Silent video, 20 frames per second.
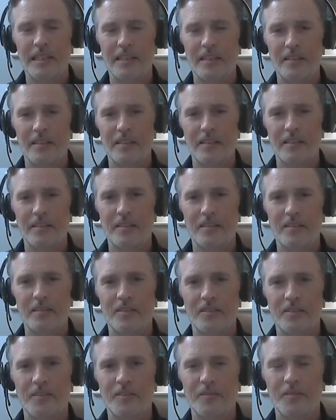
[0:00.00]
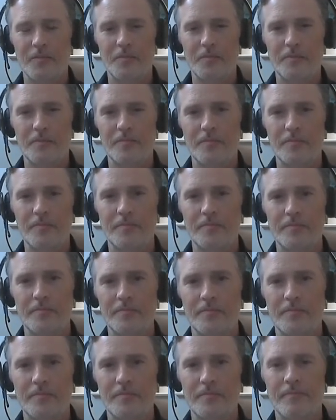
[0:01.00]

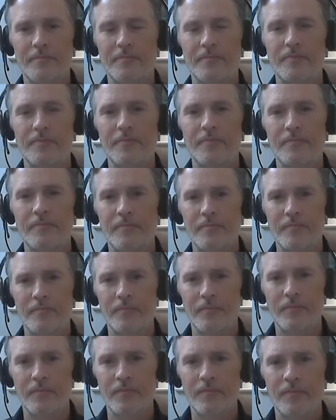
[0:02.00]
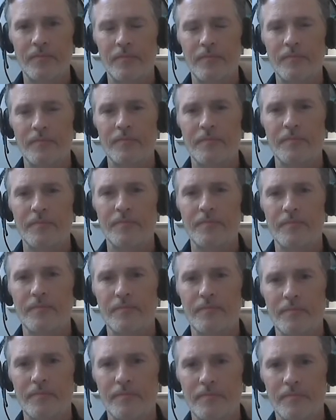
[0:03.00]

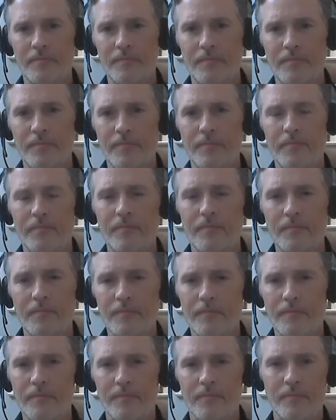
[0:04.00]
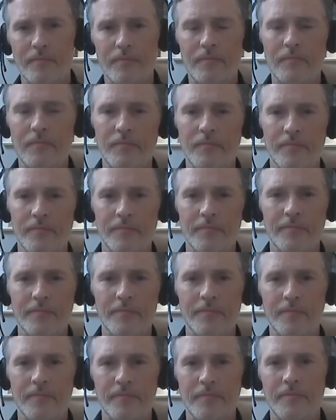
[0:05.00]

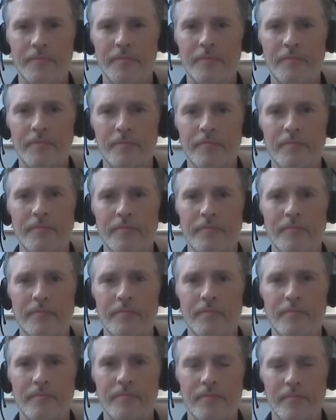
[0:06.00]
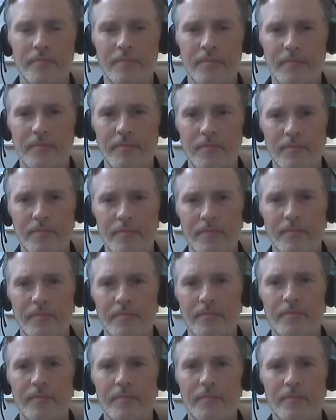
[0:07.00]
[no speech]